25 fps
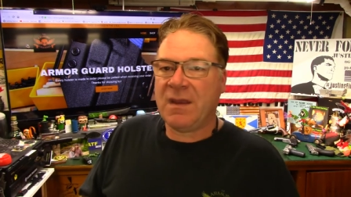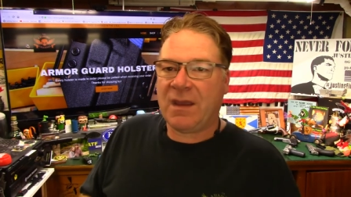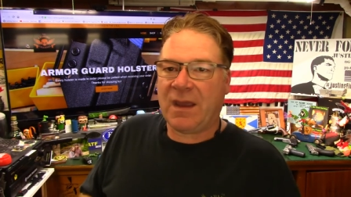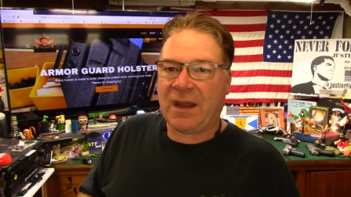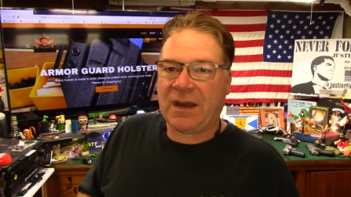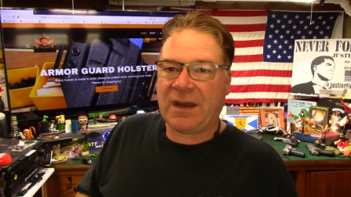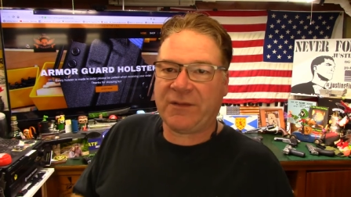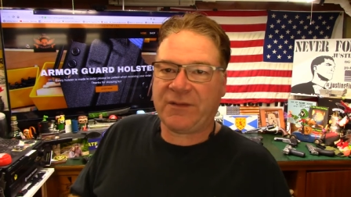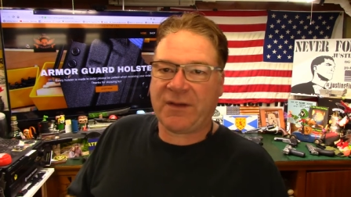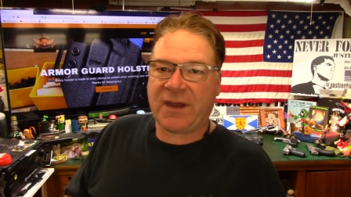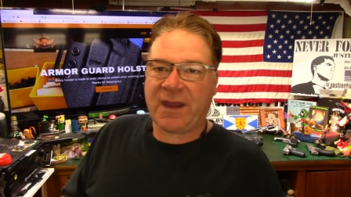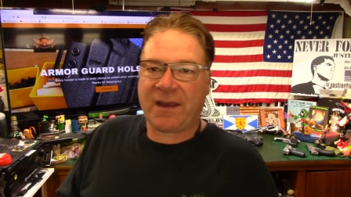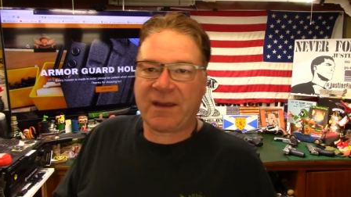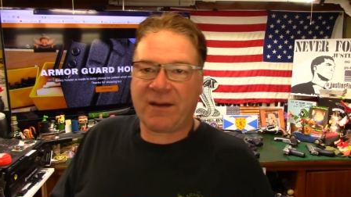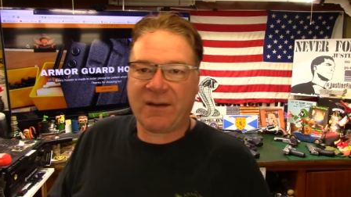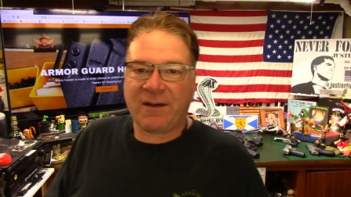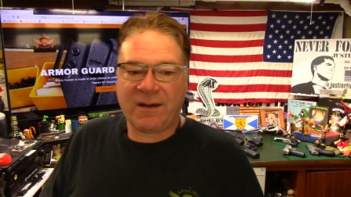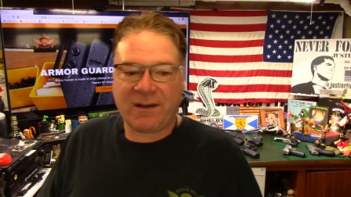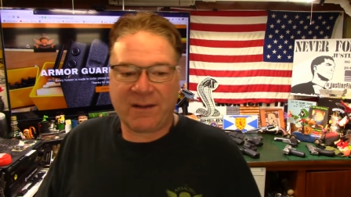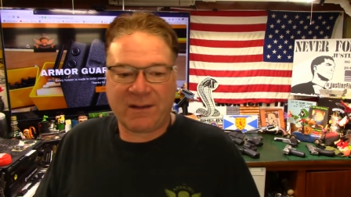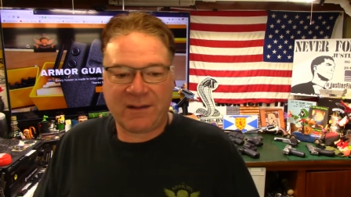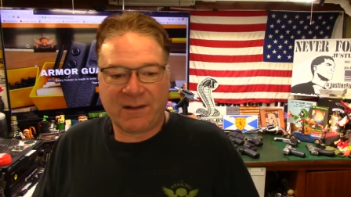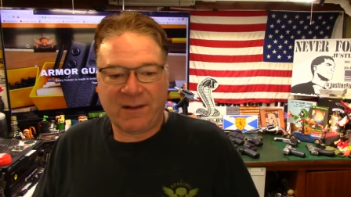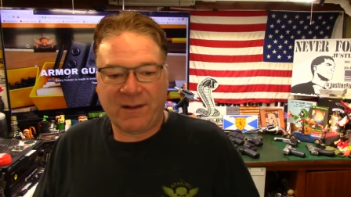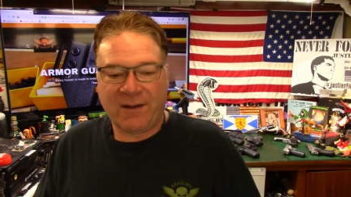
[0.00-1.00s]
And he's like,
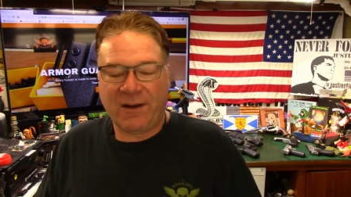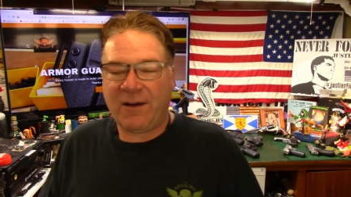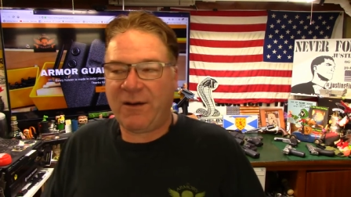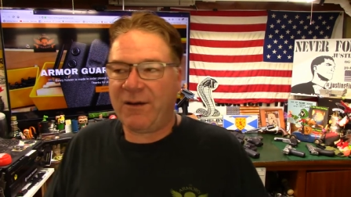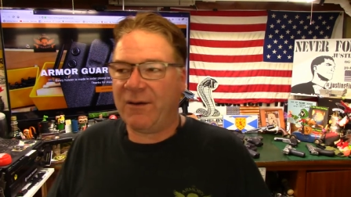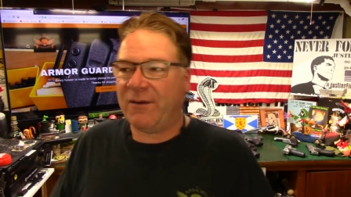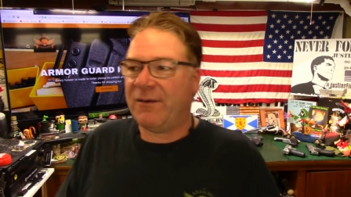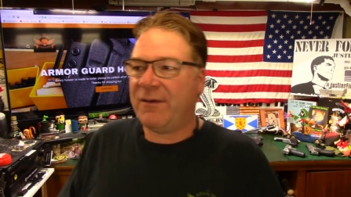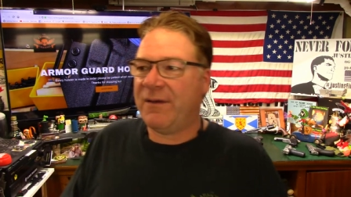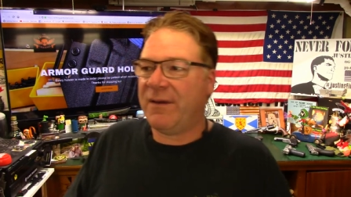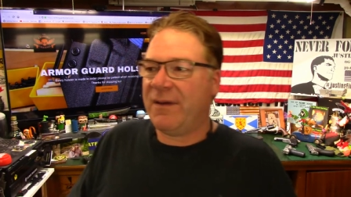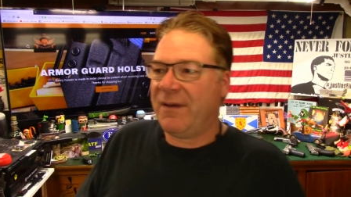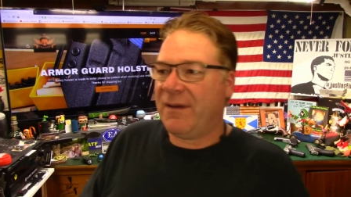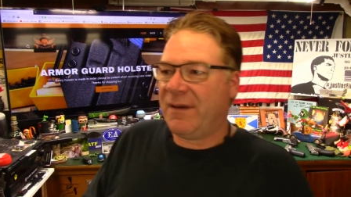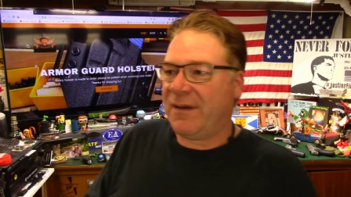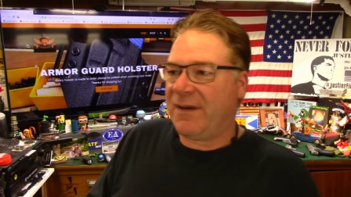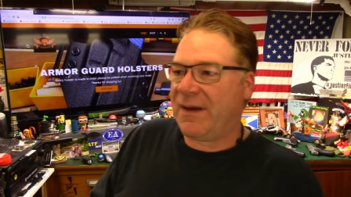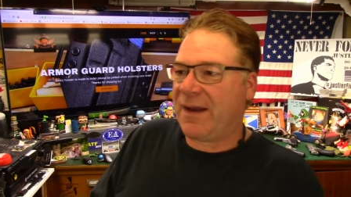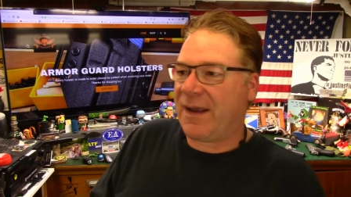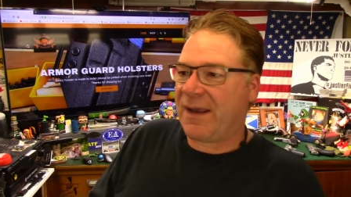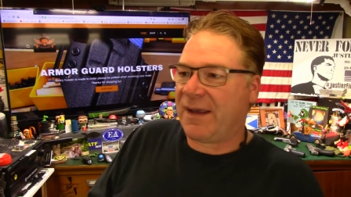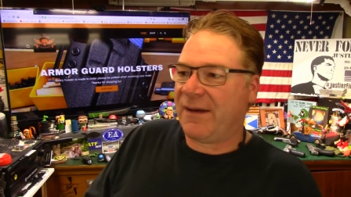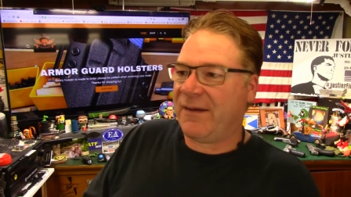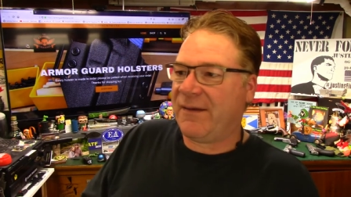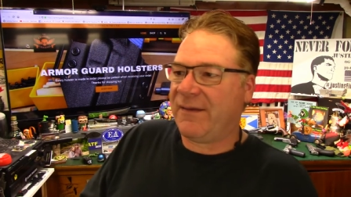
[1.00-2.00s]
oh. And
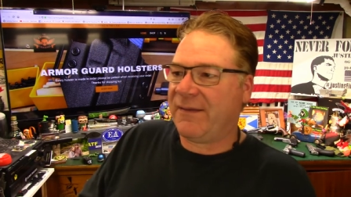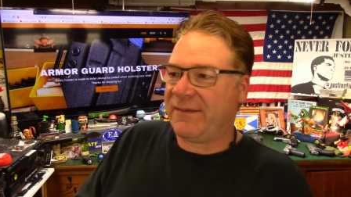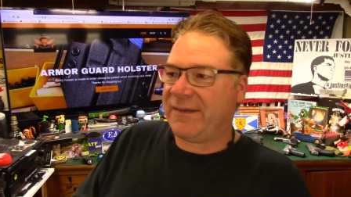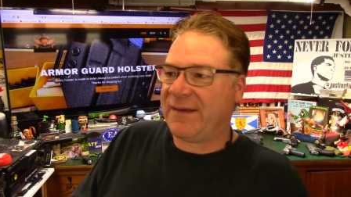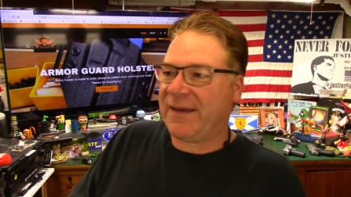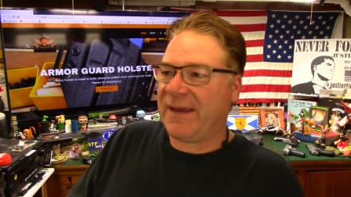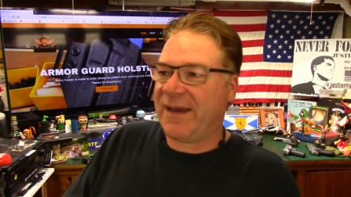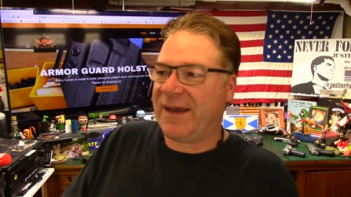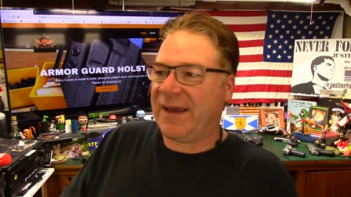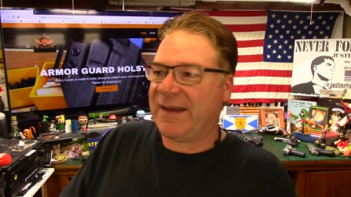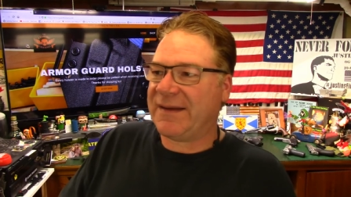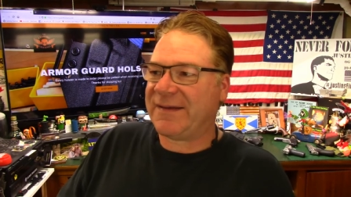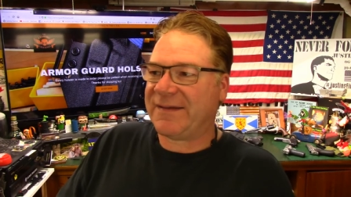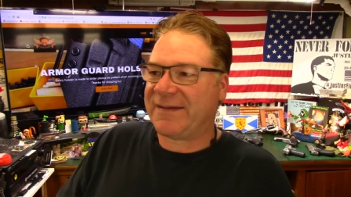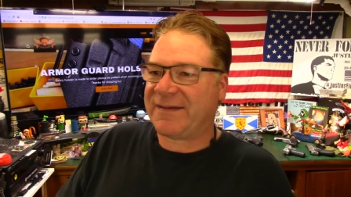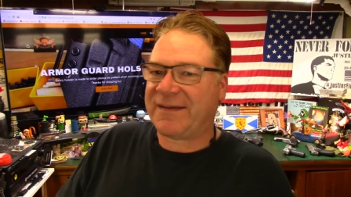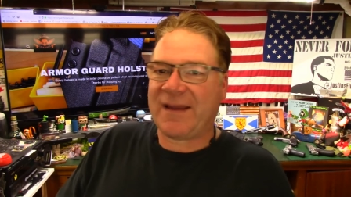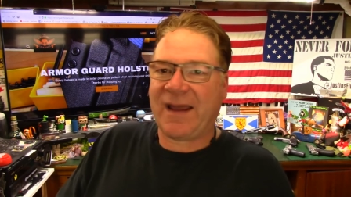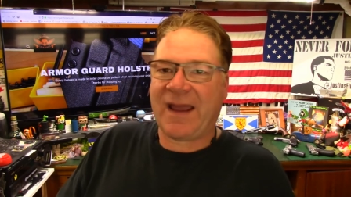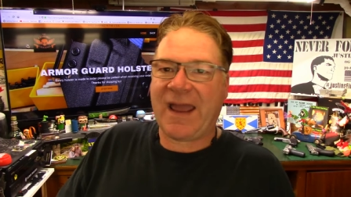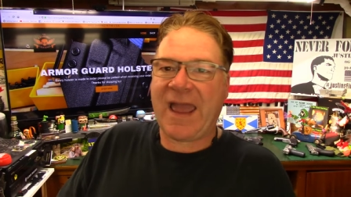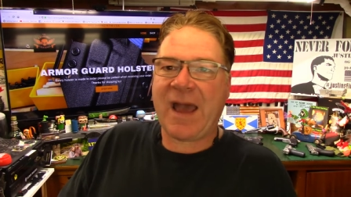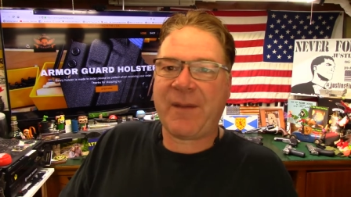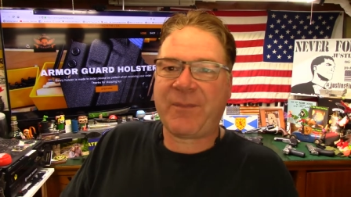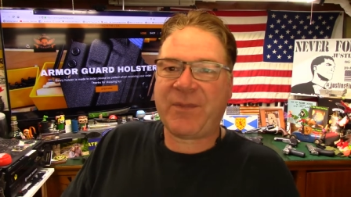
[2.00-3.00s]
I go, yeah, I just,
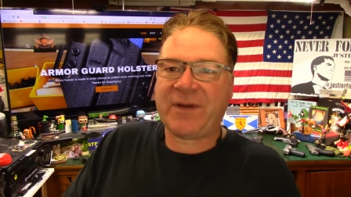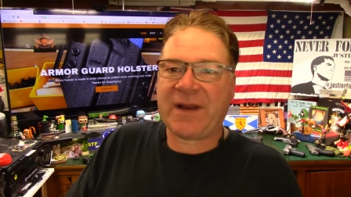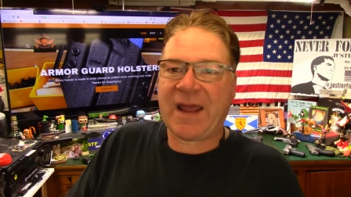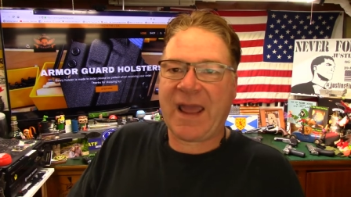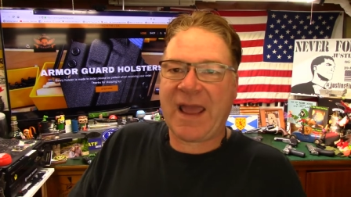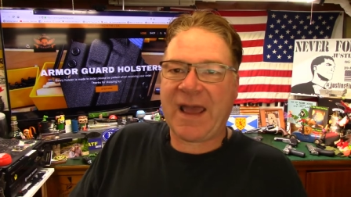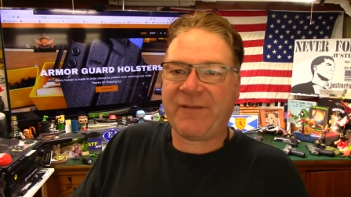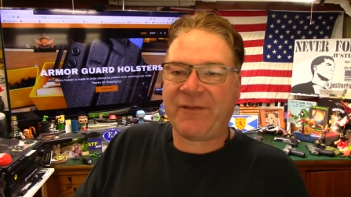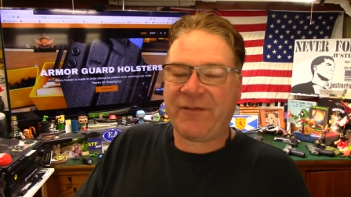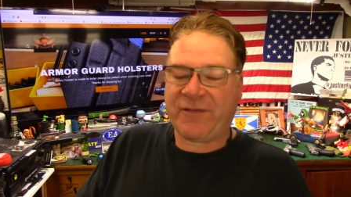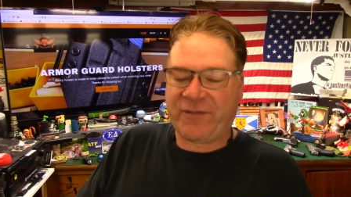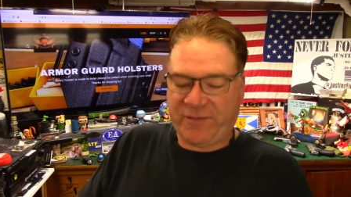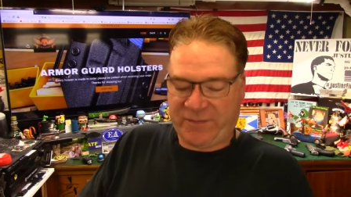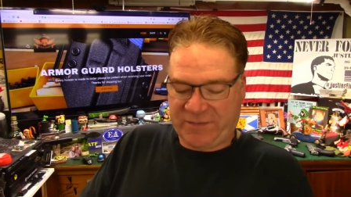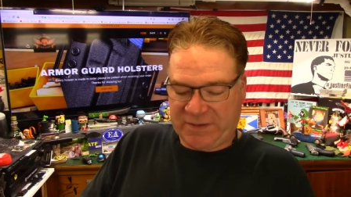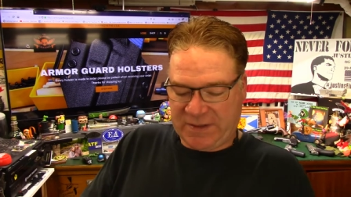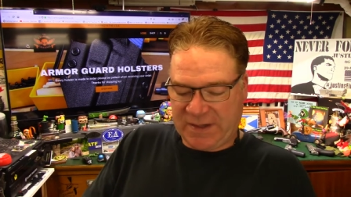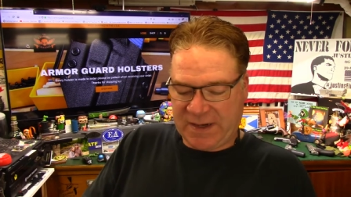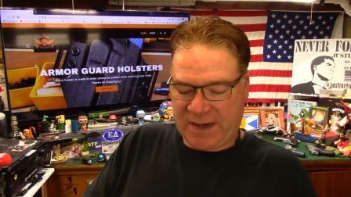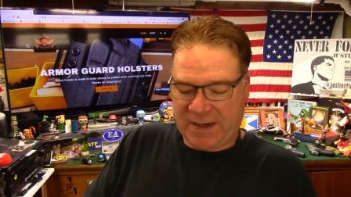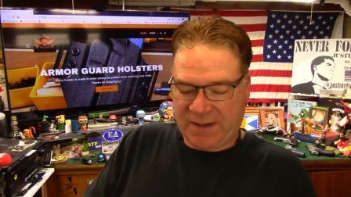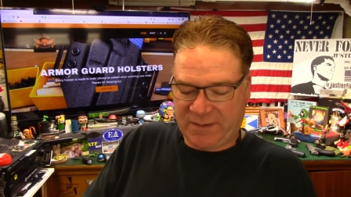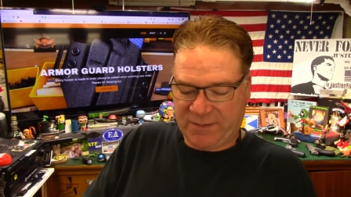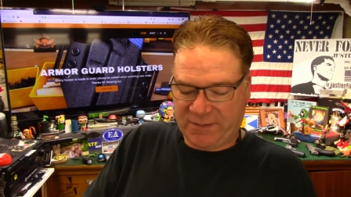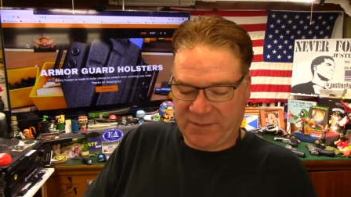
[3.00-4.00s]
I happen to have a
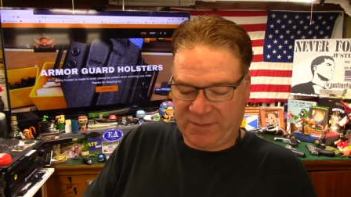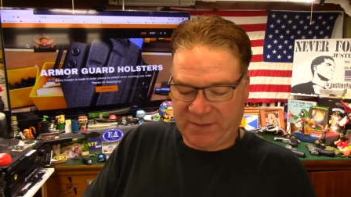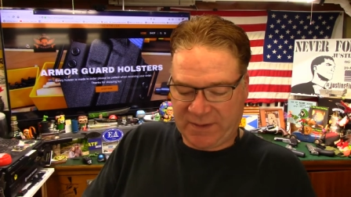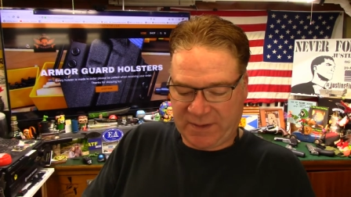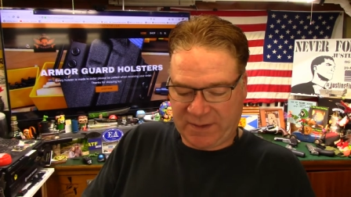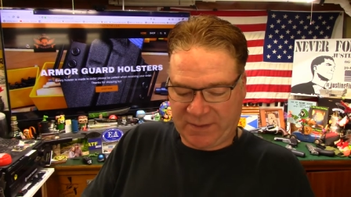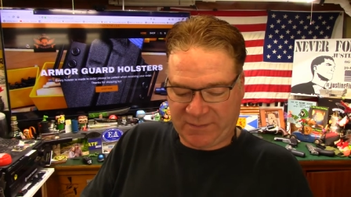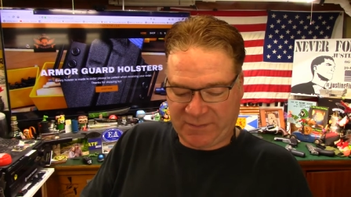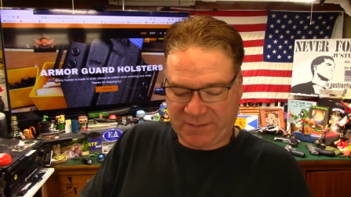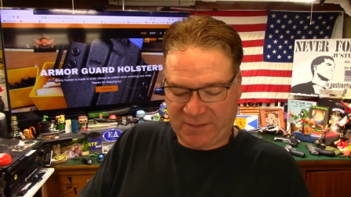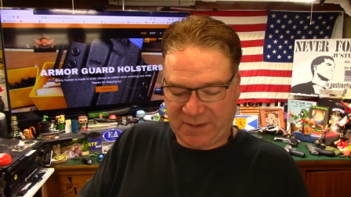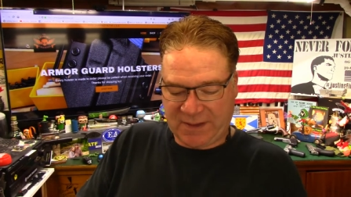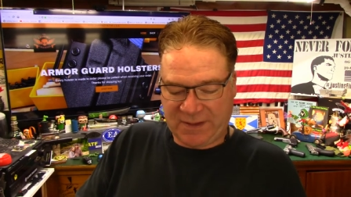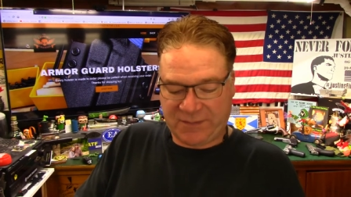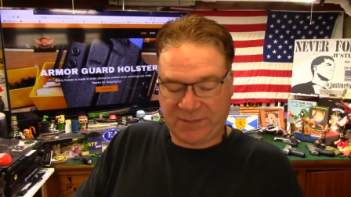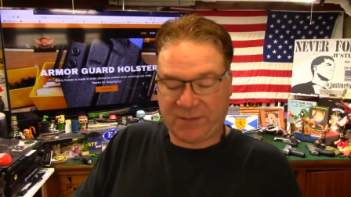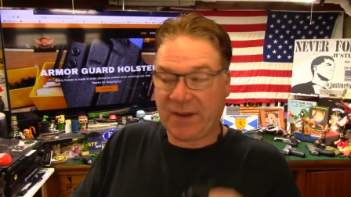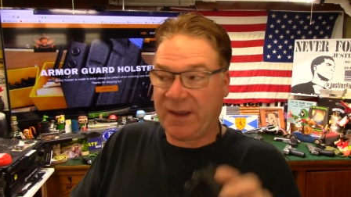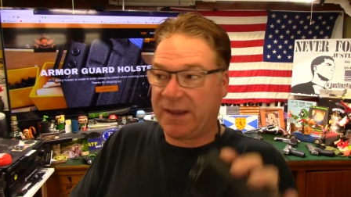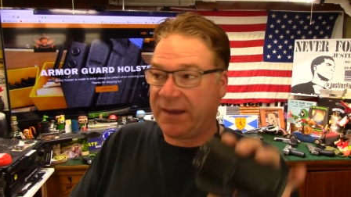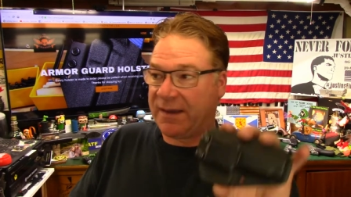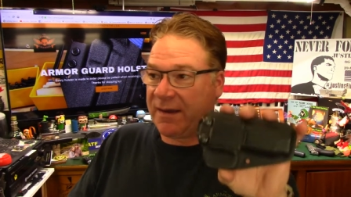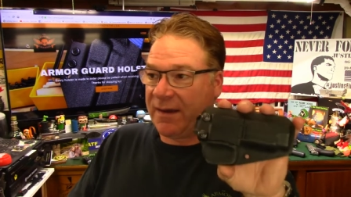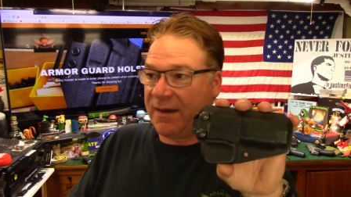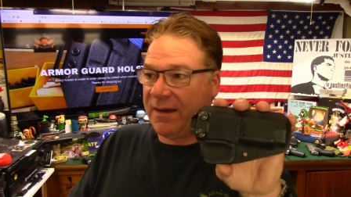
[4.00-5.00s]
5906. And he's
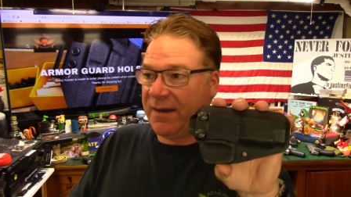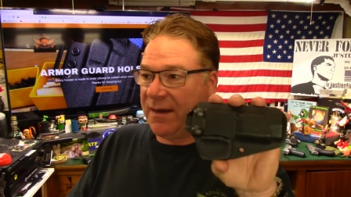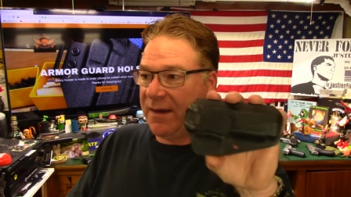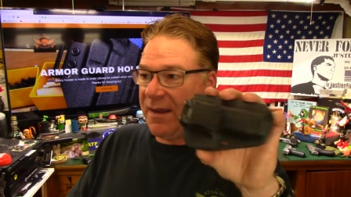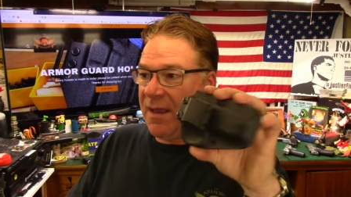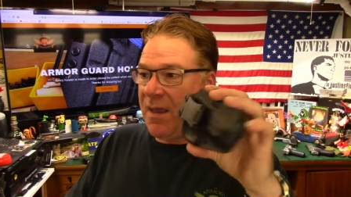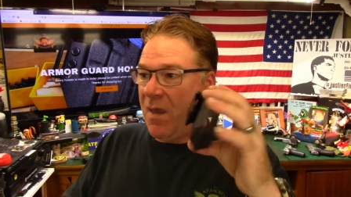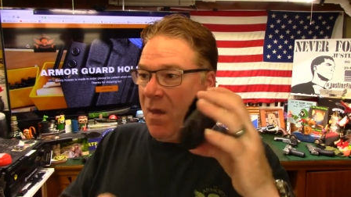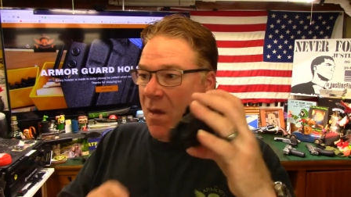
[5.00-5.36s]
like, uh,